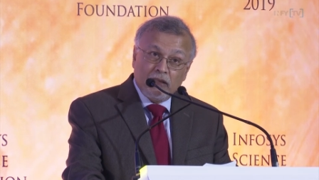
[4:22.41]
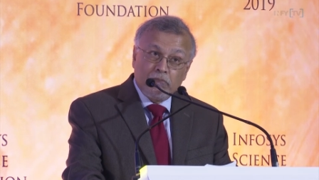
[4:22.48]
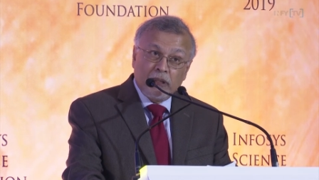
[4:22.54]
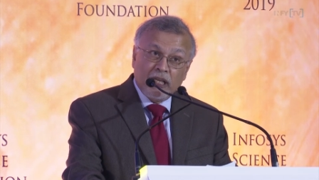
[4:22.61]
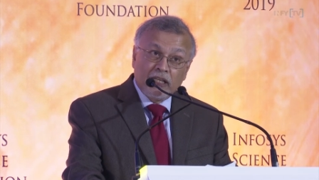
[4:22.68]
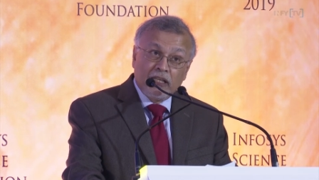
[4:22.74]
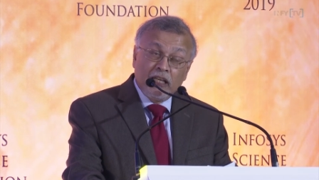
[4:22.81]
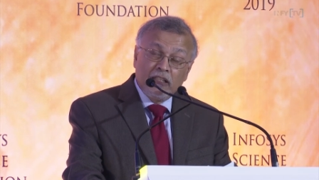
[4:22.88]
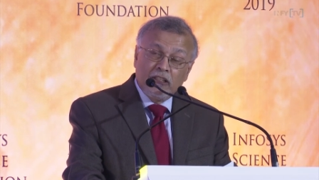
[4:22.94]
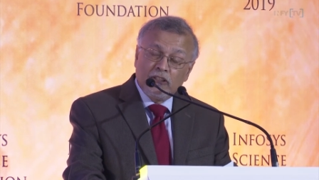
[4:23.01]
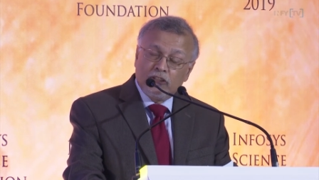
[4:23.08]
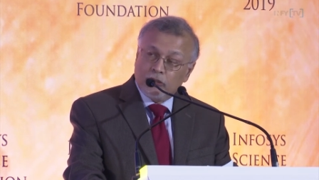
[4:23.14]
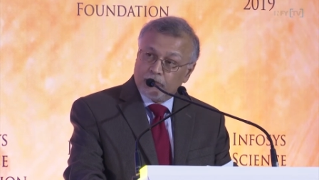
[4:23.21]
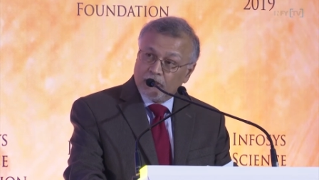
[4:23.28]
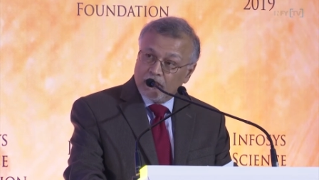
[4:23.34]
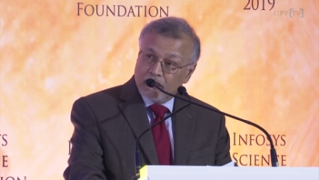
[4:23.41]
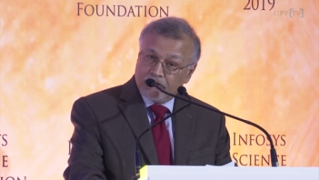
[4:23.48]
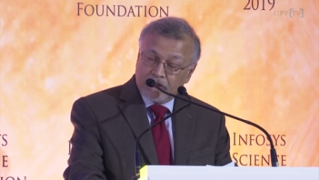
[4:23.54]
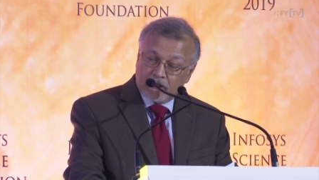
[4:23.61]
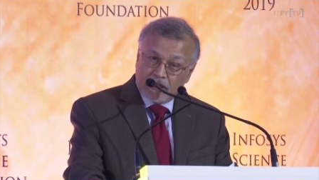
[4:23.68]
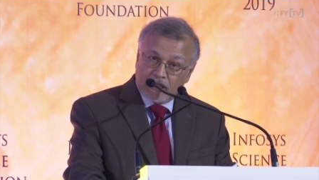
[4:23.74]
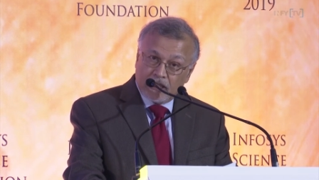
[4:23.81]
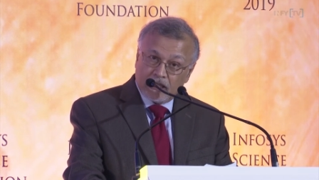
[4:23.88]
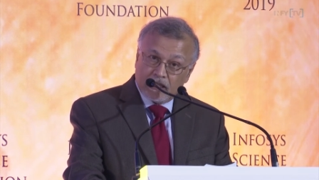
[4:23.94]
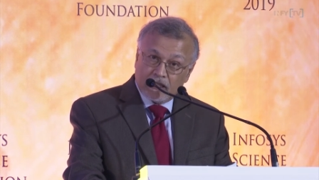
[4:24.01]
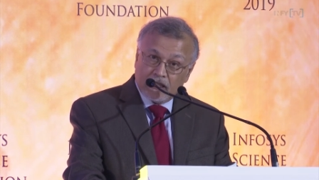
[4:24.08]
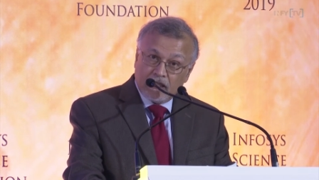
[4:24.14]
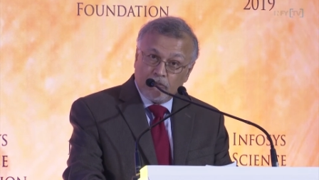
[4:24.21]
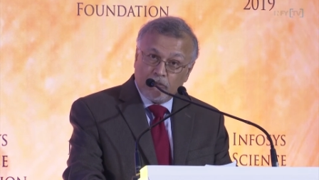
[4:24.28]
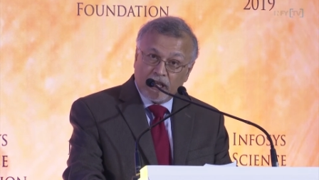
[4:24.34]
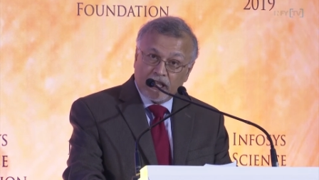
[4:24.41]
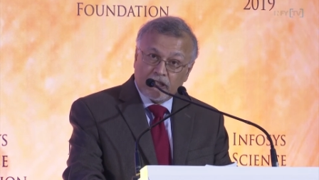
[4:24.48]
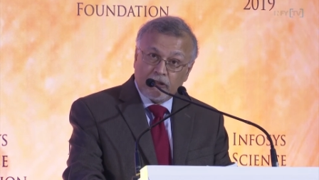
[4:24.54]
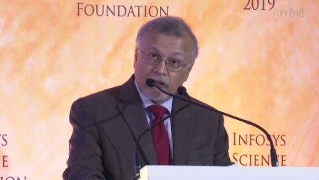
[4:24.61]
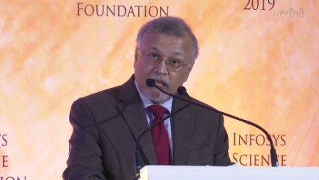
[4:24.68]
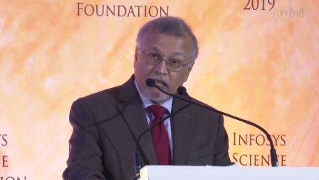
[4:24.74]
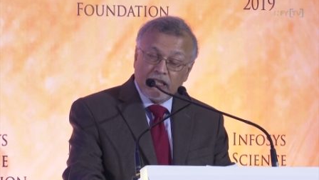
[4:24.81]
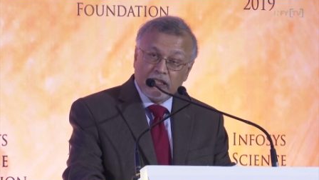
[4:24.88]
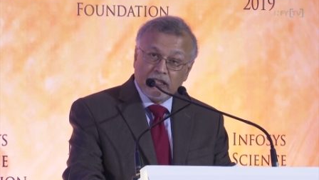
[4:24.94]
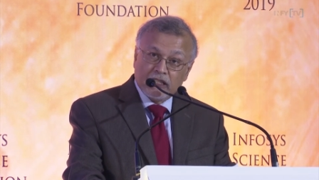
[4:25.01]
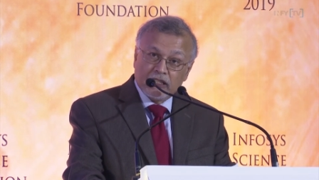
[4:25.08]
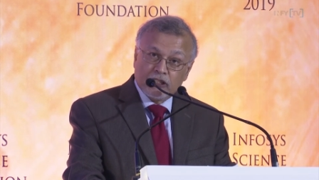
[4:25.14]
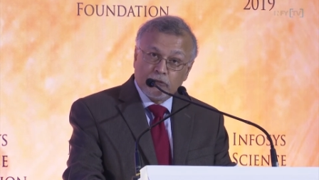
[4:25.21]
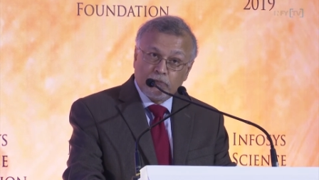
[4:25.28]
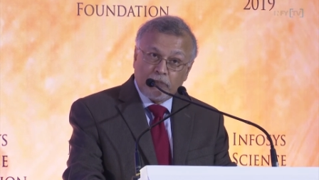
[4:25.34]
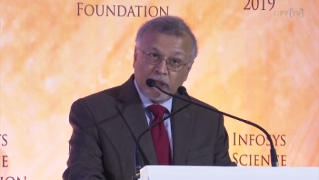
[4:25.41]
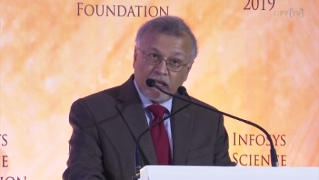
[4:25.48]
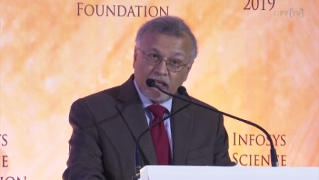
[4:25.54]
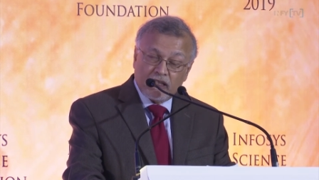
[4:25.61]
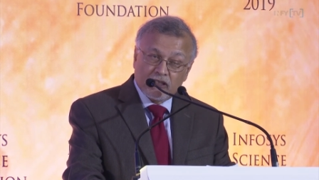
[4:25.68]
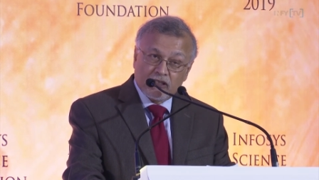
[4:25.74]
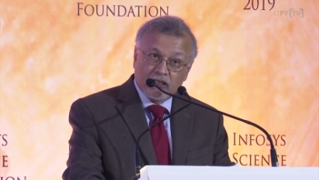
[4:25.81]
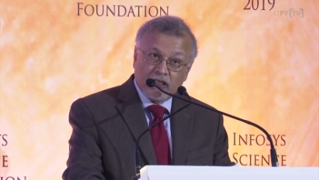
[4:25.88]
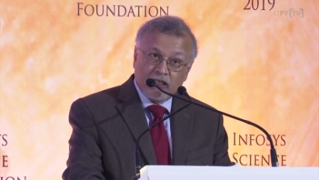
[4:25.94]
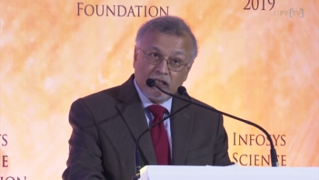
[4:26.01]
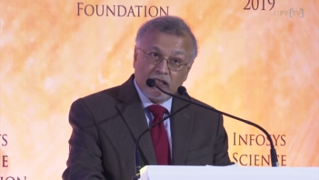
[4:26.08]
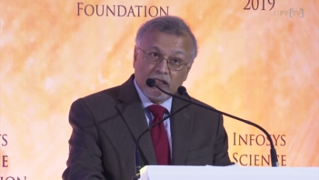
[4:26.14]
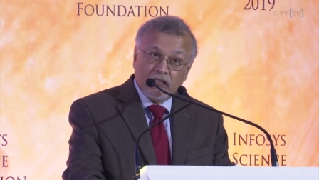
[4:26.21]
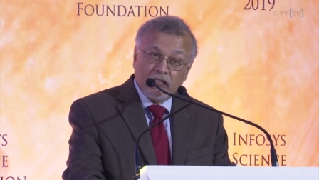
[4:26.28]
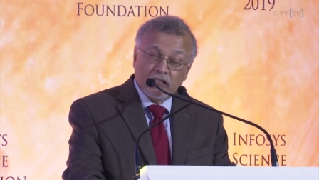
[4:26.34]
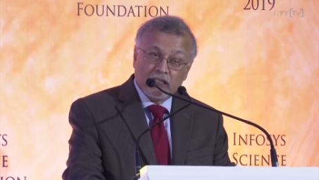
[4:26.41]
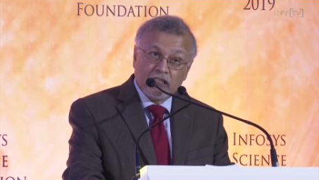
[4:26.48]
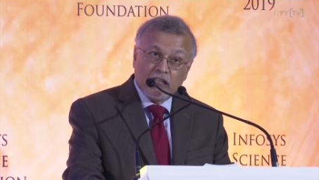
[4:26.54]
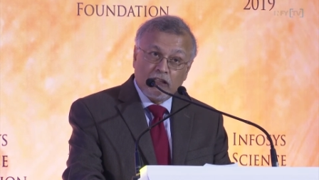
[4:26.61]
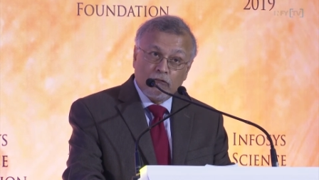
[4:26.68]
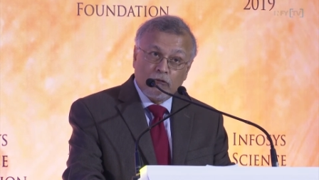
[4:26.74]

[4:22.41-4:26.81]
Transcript: begin to proliferate by creating space in their cell